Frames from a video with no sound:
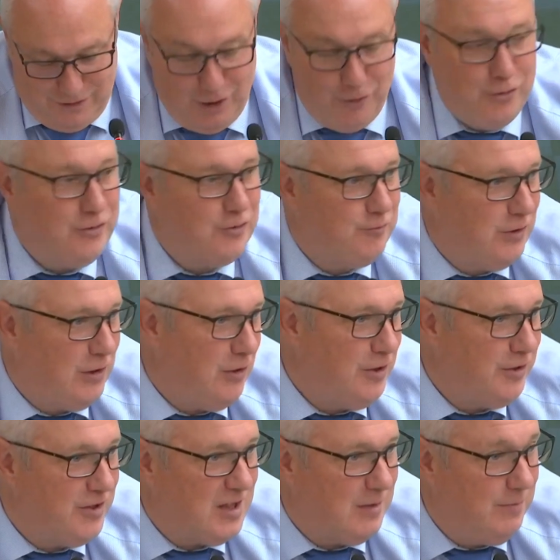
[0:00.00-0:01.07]
owners would
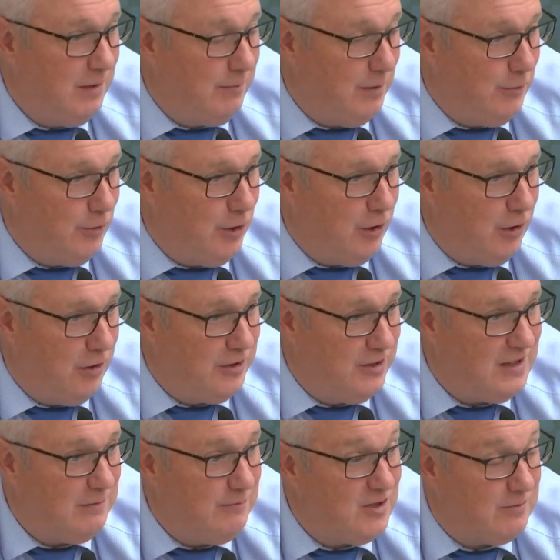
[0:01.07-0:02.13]
like us to be a bit more
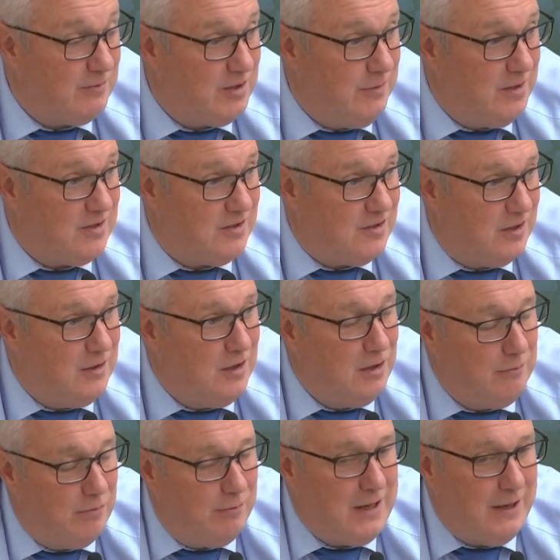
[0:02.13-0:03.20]
hard-hitting with some of the messaging,
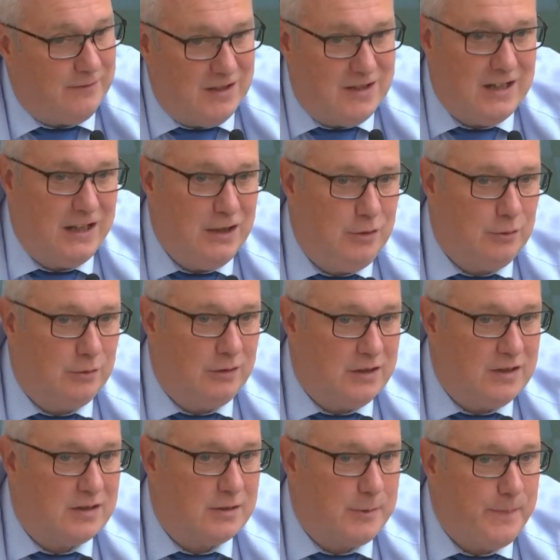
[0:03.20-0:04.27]
but we have to take all
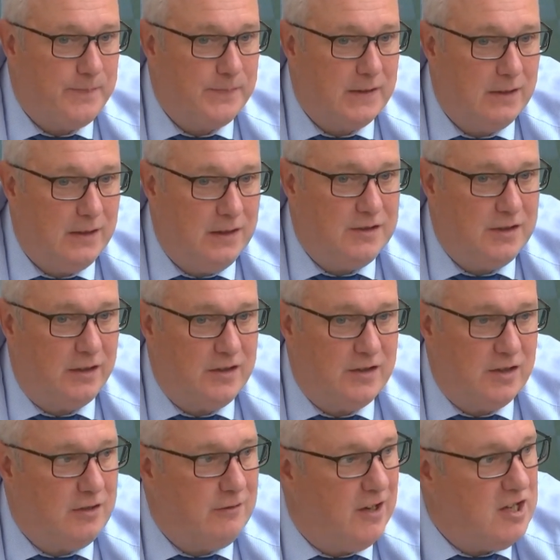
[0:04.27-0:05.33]
this into
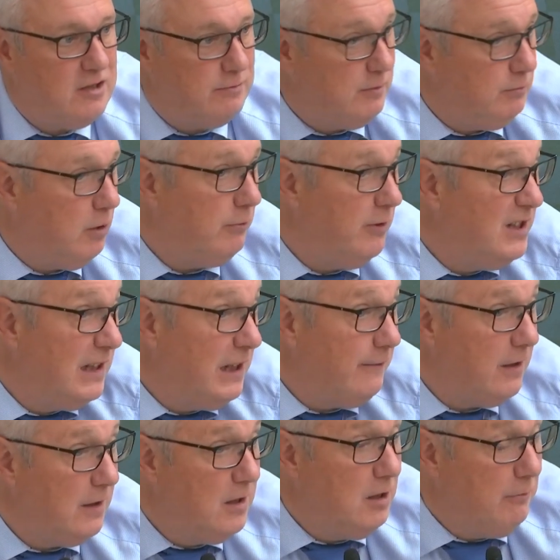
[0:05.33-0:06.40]
consideration with what we
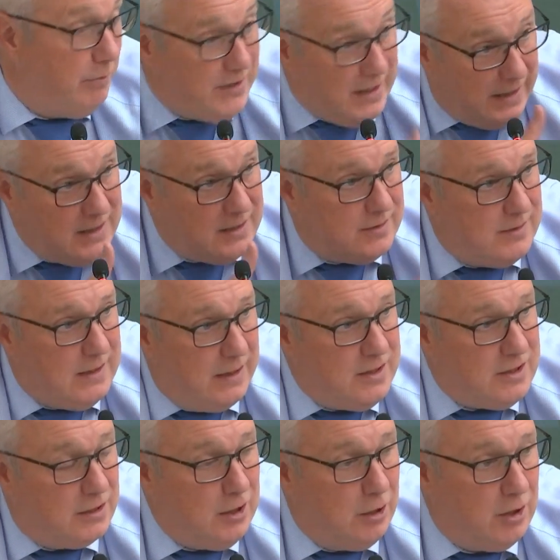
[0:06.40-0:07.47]
deliver. But that is
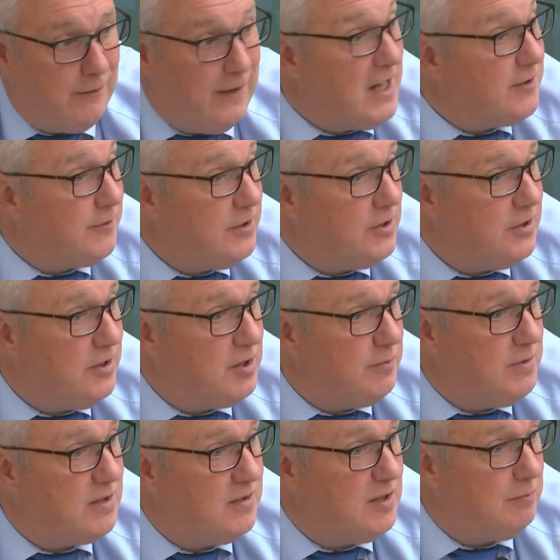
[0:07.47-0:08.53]
a goal of ours for this year's
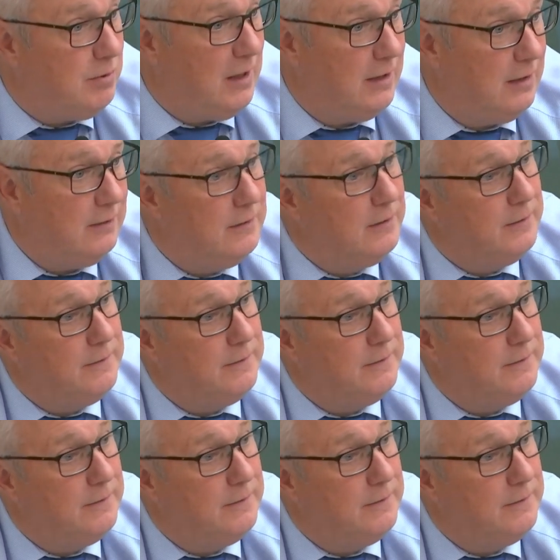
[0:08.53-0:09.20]
business planning.